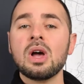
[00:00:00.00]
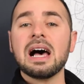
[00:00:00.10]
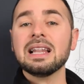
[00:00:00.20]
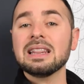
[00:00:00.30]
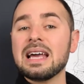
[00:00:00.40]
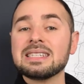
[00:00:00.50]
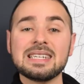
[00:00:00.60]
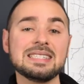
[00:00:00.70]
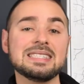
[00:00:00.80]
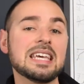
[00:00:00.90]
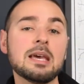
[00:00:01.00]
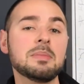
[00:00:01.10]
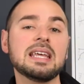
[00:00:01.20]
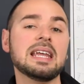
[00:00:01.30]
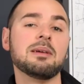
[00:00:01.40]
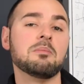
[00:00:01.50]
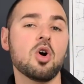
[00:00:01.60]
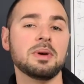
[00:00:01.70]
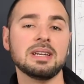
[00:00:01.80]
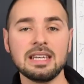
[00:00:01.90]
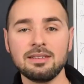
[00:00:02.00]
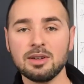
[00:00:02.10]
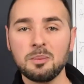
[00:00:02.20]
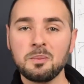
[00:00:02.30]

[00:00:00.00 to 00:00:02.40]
a less intimidating moment even.